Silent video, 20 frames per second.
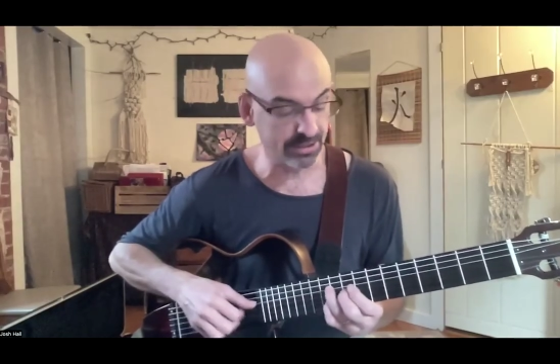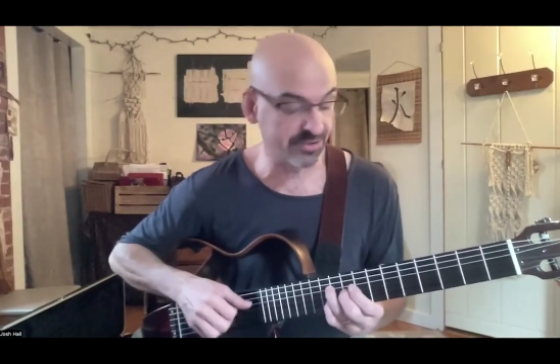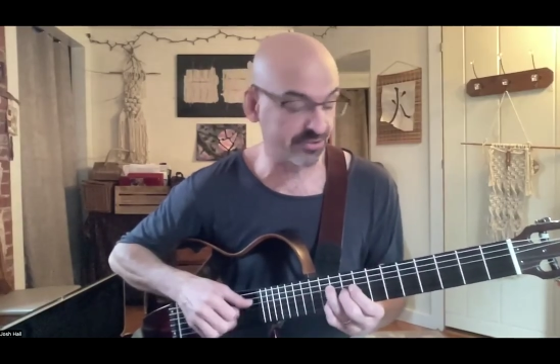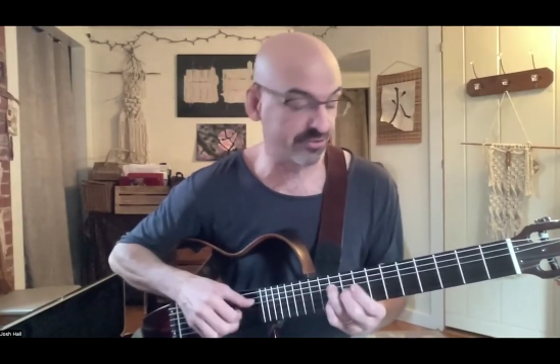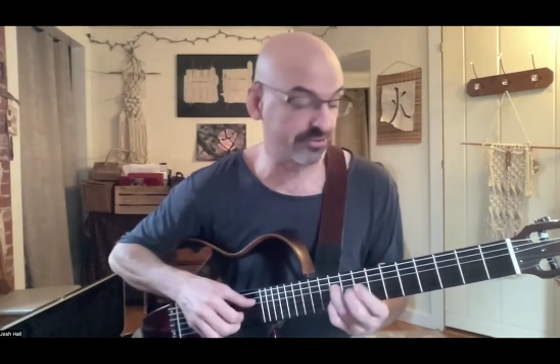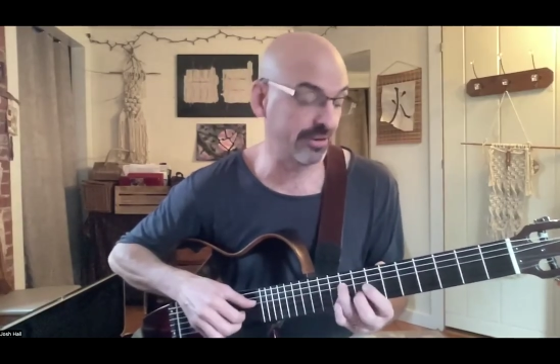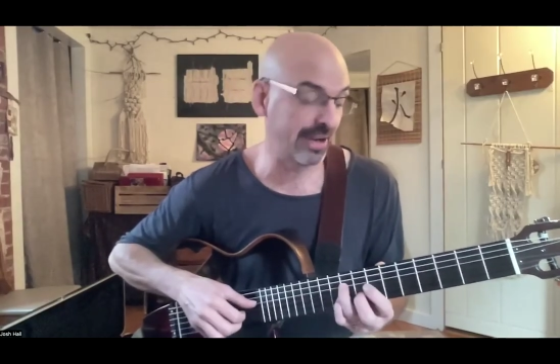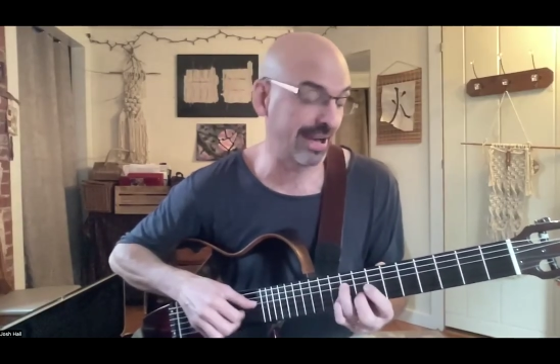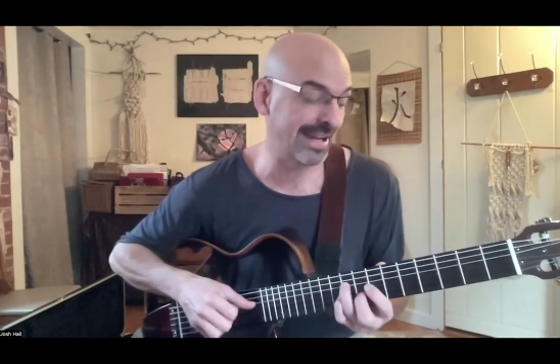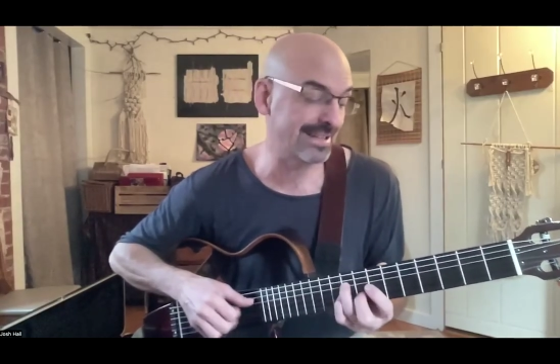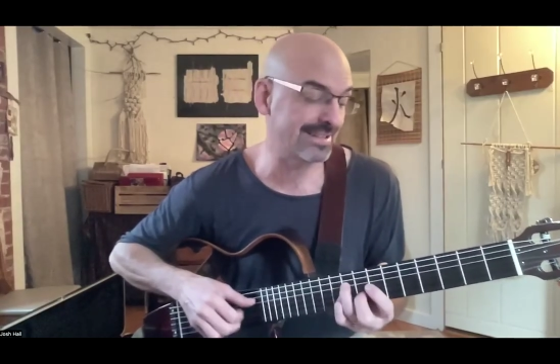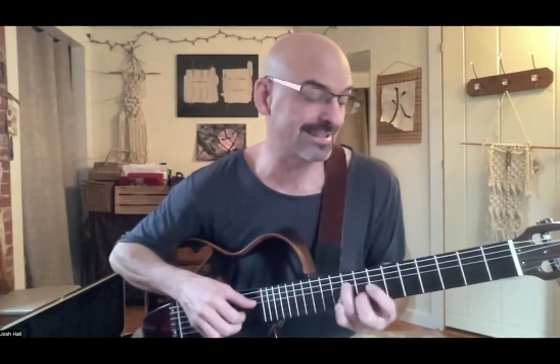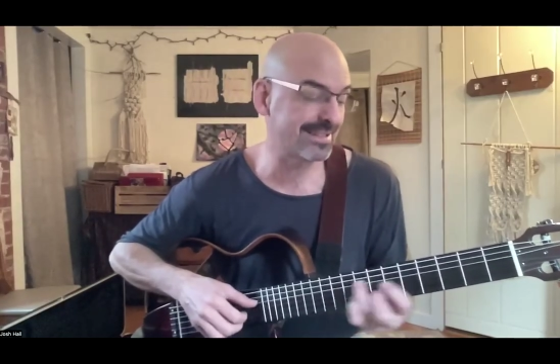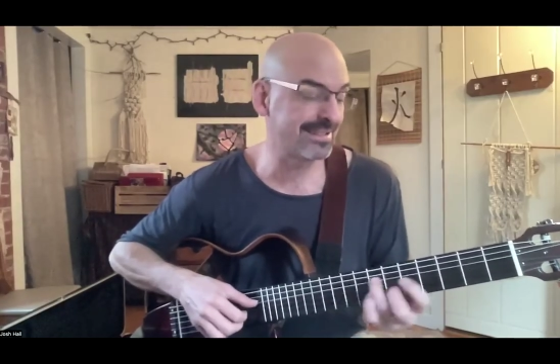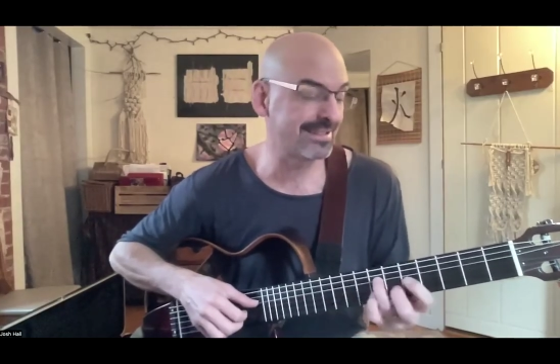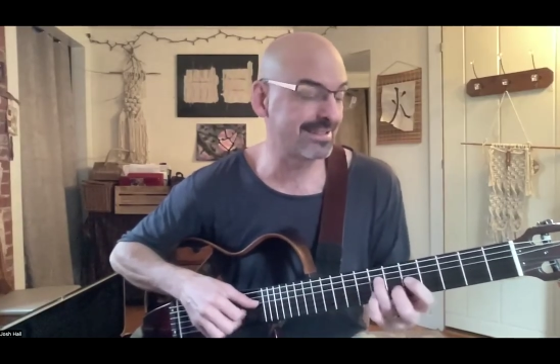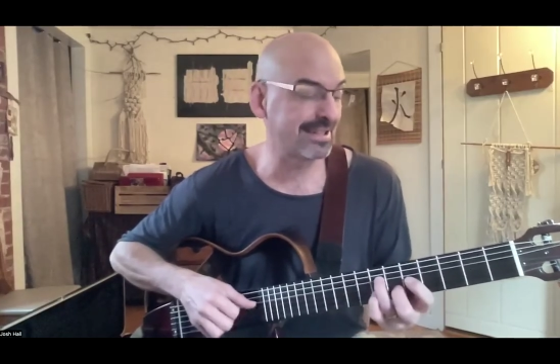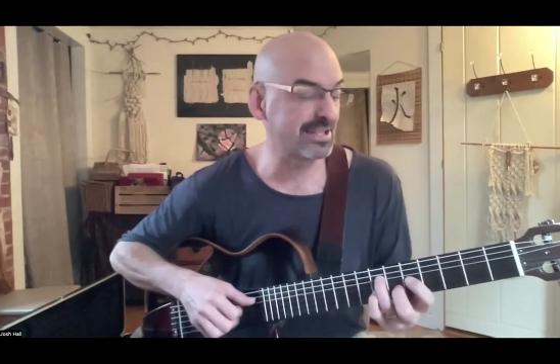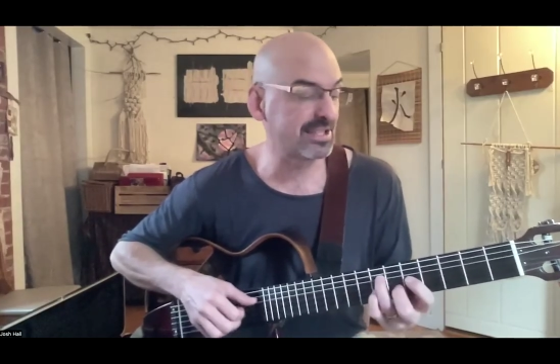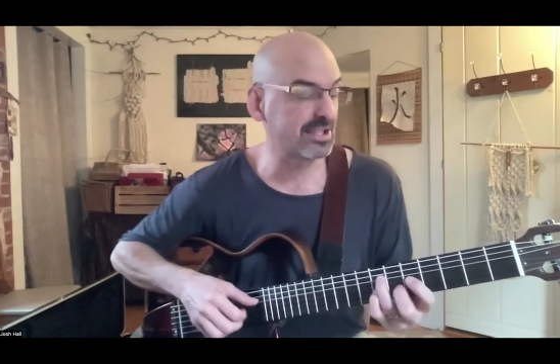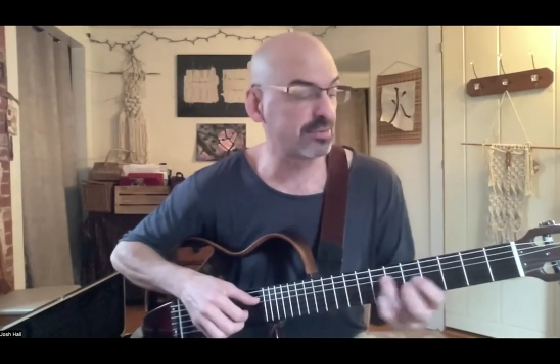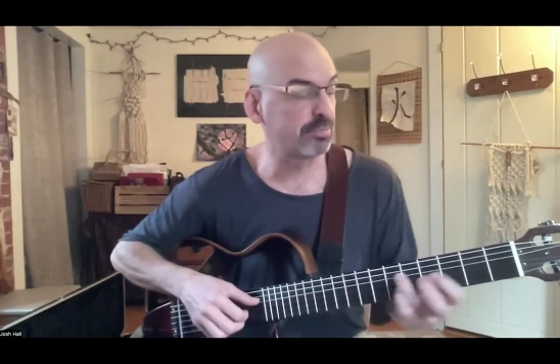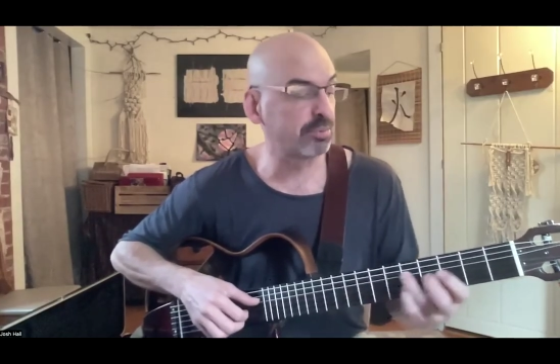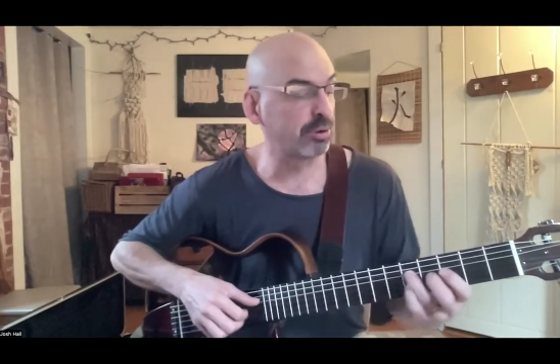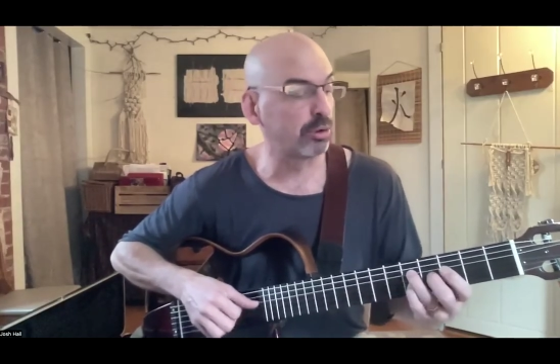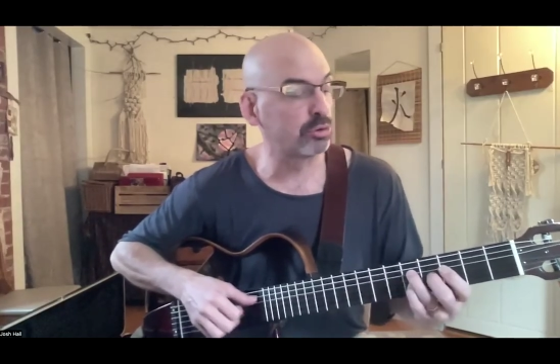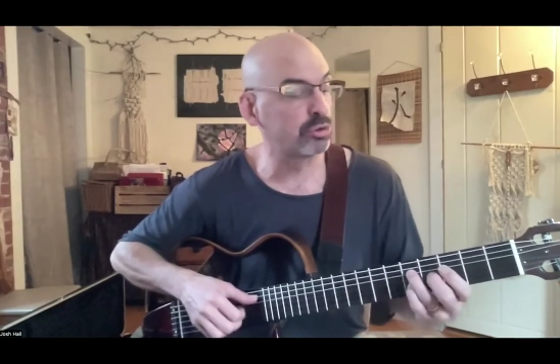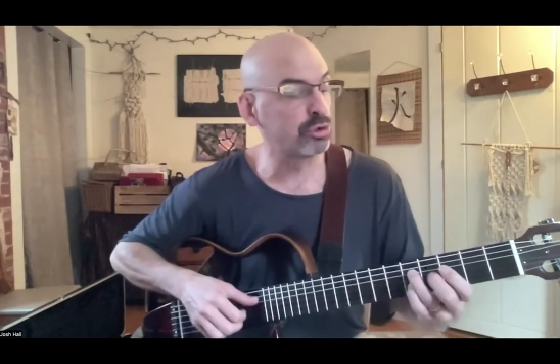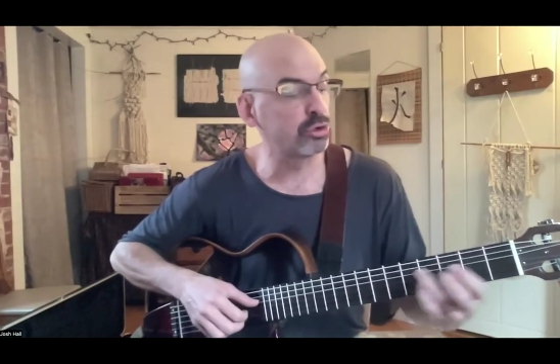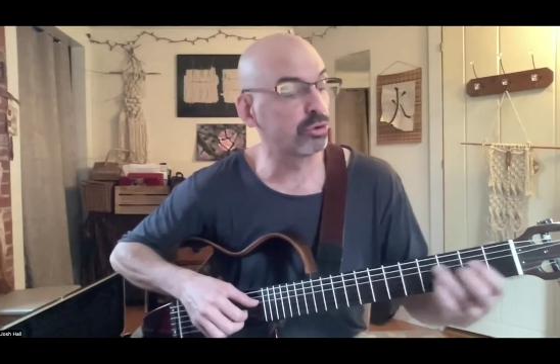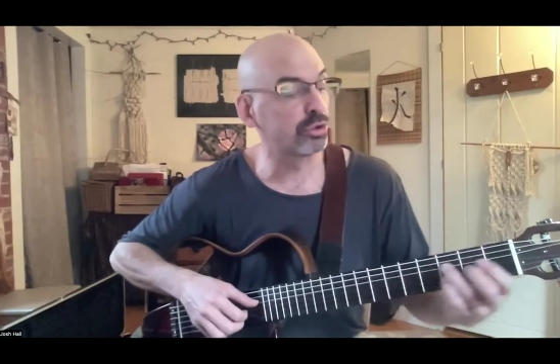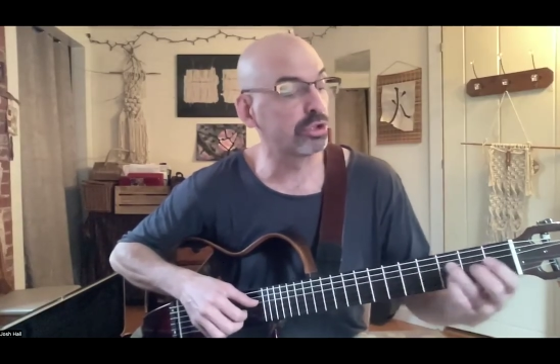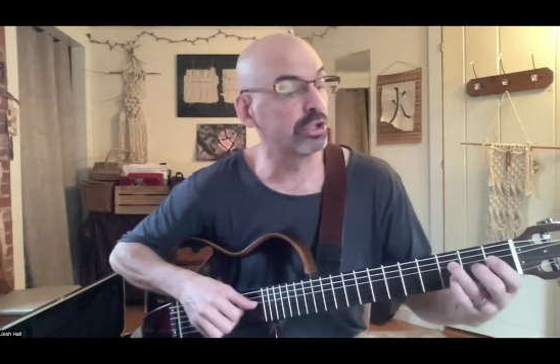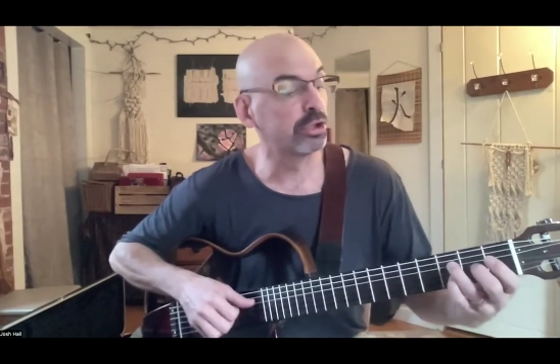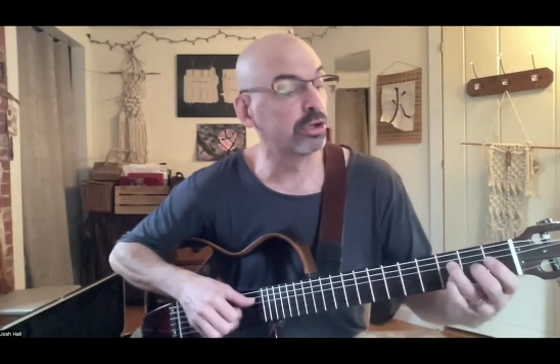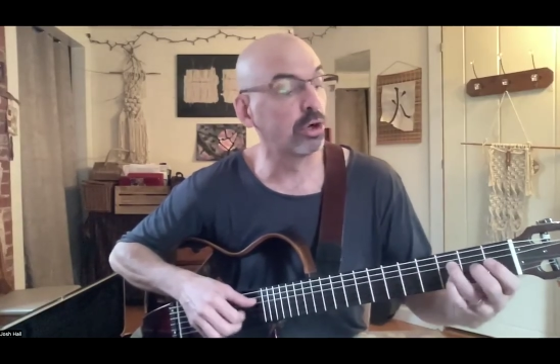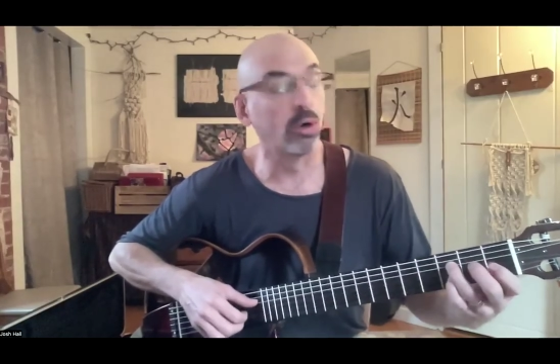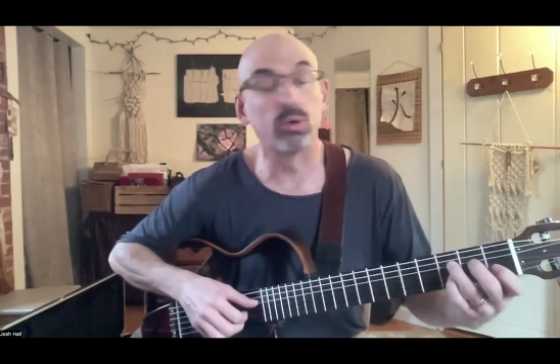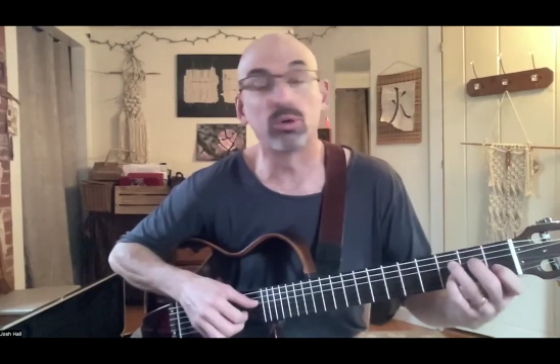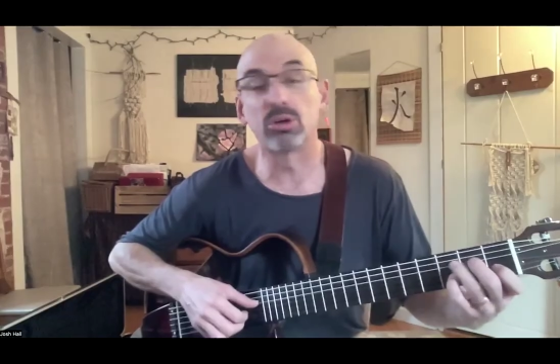as fast as I suppose you
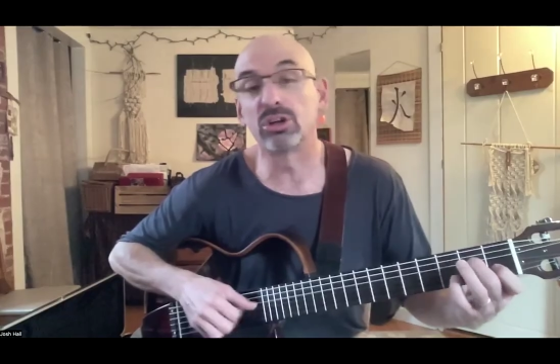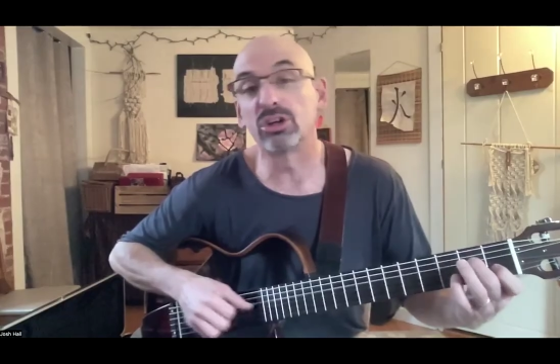can go